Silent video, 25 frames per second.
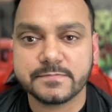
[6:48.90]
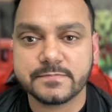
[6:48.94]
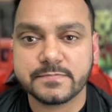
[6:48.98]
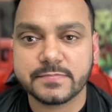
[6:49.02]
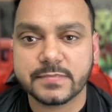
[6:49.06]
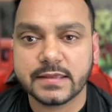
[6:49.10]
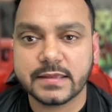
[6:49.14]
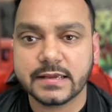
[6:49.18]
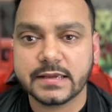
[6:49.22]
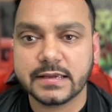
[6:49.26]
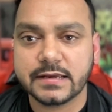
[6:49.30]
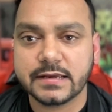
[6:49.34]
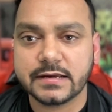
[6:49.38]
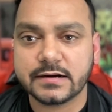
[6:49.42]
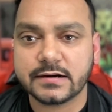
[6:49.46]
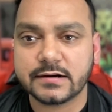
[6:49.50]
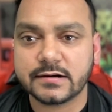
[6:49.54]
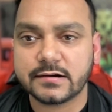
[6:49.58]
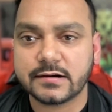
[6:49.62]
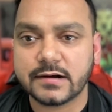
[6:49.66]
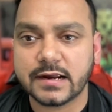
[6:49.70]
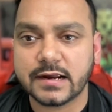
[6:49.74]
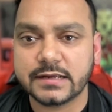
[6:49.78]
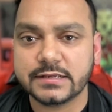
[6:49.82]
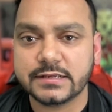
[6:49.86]

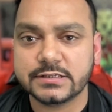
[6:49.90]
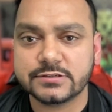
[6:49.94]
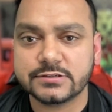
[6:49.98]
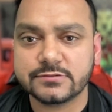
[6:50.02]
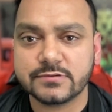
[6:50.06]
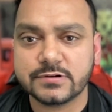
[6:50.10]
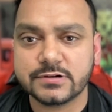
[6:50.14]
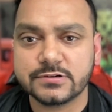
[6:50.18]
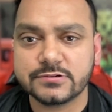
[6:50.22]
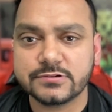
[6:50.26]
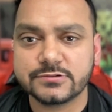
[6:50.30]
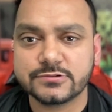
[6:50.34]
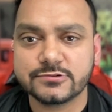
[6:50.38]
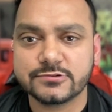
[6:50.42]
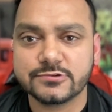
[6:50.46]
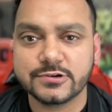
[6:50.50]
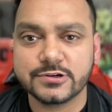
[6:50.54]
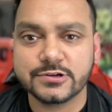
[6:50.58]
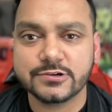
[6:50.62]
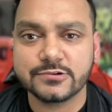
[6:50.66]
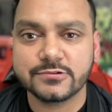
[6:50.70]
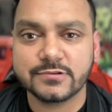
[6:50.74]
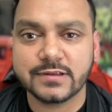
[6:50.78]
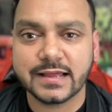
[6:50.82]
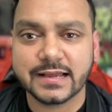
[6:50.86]
here I just want to show
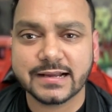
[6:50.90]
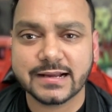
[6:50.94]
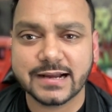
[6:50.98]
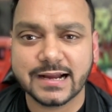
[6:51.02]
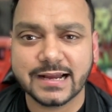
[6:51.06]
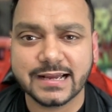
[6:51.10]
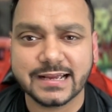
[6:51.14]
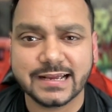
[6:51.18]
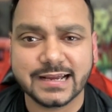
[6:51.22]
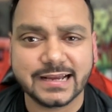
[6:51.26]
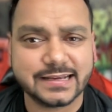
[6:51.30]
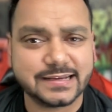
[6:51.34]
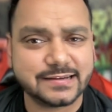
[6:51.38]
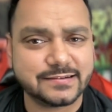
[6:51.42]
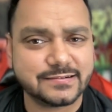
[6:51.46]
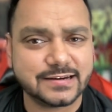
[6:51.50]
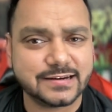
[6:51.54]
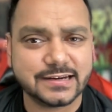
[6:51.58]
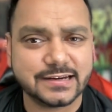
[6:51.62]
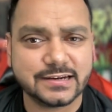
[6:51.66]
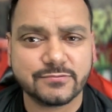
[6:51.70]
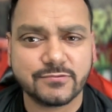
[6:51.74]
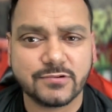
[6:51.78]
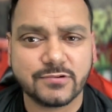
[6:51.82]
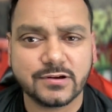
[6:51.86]
you, like I
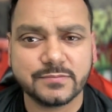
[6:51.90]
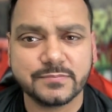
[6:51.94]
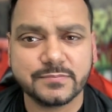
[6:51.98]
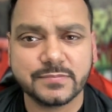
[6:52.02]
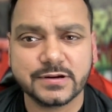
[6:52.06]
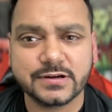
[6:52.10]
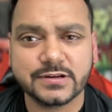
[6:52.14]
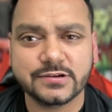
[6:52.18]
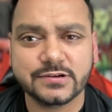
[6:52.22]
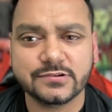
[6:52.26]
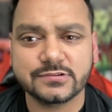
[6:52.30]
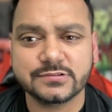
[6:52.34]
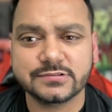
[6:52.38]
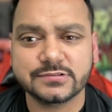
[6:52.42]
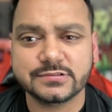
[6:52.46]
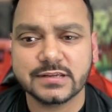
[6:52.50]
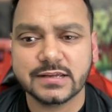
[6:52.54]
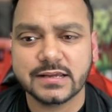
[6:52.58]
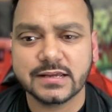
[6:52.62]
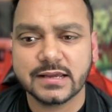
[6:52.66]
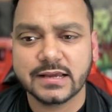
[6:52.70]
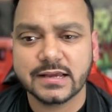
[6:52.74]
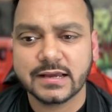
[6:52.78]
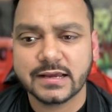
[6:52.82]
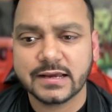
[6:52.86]
created one videos
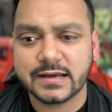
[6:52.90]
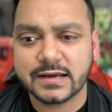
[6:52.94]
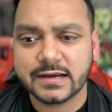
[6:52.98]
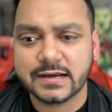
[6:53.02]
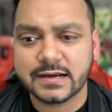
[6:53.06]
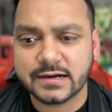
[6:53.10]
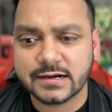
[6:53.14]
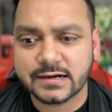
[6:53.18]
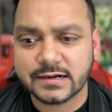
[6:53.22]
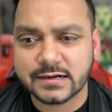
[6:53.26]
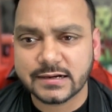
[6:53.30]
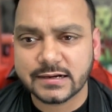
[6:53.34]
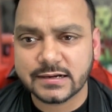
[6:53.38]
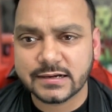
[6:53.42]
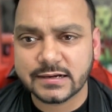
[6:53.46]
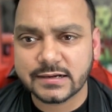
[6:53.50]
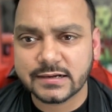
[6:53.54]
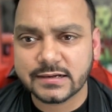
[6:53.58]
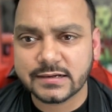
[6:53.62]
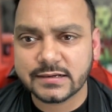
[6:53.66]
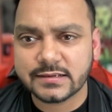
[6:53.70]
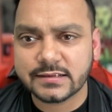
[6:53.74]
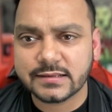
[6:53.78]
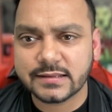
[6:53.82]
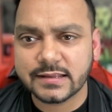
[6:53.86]

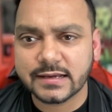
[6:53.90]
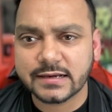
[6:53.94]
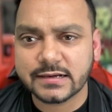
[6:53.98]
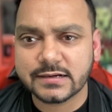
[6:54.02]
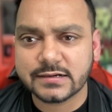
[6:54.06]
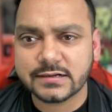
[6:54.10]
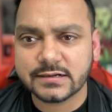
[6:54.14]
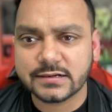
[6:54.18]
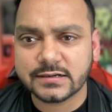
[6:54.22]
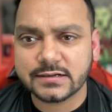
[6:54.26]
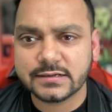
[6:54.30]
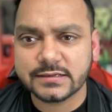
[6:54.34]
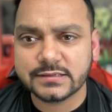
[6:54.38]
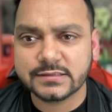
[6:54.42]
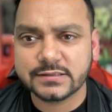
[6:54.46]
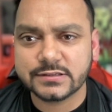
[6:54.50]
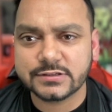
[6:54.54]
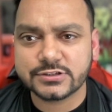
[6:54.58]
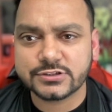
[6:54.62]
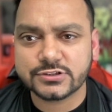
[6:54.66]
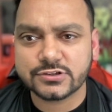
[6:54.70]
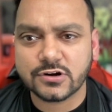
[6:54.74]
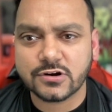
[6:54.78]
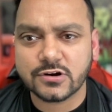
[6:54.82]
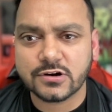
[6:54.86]
in the
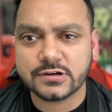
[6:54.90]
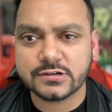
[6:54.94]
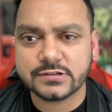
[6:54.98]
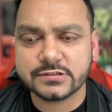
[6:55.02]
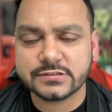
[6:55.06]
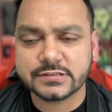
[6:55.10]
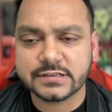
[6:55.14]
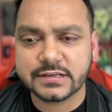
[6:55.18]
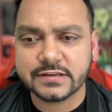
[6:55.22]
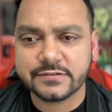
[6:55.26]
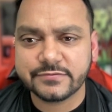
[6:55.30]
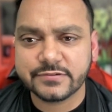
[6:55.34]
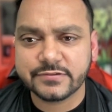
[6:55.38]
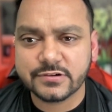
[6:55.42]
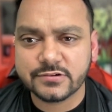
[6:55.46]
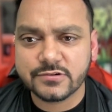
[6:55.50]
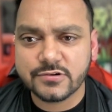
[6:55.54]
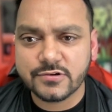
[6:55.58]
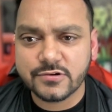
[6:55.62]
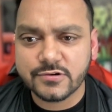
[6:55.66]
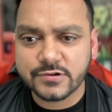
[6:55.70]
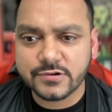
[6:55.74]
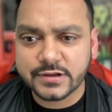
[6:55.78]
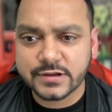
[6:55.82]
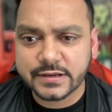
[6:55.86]
source. If you
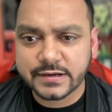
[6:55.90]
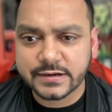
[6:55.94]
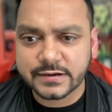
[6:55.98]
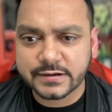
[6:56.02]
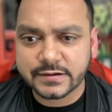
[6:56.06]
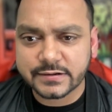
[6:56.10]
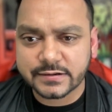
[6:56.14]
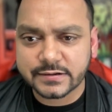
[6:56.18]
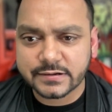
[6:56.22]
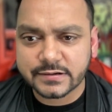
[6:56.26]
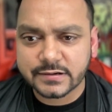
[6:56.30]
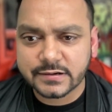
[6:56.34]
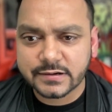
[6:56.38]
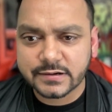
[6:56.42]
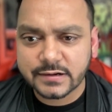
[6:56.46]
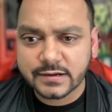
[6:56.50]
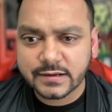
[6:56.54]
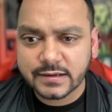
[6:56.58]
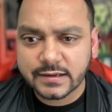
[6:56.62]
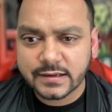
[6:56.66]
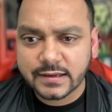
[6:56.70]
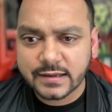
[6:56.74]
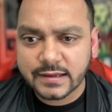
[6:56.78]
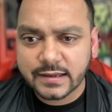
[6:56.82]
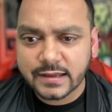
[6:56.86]
go here,
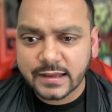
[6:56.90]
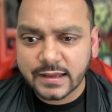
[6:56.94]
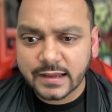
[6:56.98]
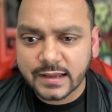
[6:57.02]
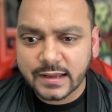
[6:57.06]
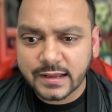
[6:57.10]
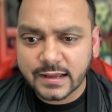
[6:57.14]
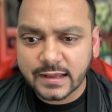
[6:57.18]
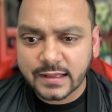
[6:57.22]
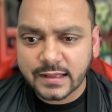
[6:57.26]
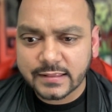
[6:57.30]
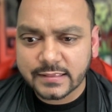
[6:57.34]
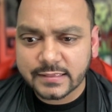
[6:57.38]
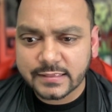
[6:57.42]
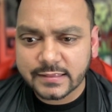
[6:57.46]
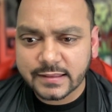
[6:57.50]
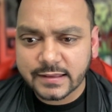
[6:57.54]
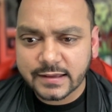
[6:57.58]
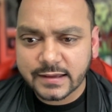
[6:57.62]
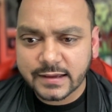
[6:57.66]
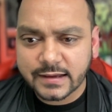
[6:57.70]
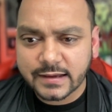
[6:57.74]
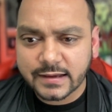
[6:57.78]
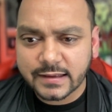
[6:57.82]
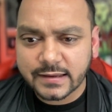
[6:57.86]
and
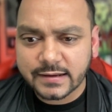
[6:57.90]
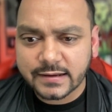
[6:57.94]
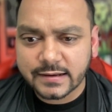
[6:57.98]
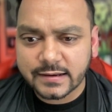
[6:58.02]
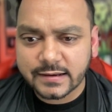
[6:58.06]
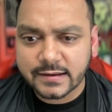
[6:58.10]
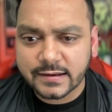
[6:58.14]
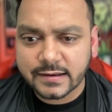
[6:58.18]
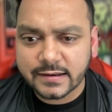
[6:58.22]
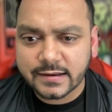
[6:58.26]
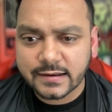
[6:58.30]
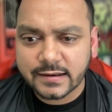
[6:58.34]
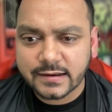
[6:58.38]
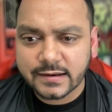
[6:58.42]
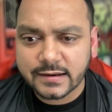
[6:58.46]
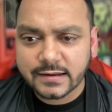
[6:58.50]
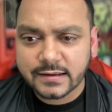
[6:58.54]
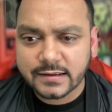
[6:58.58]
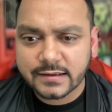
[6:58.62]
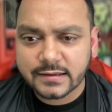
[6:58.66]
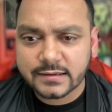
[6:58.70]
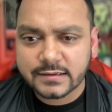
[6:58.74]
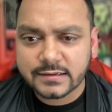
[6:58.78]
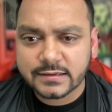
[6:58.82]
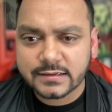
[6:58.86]
then
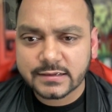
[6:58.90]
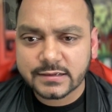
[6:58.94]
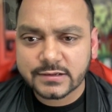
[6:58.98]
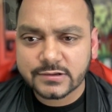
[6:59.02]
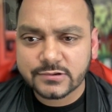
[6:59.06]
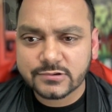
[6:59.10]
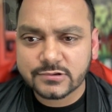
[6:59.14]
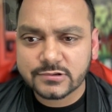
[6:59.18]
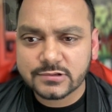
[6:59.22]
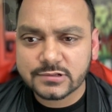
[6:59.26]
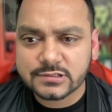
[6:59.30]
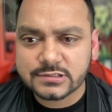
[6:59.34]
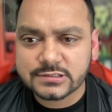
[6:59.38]
you'll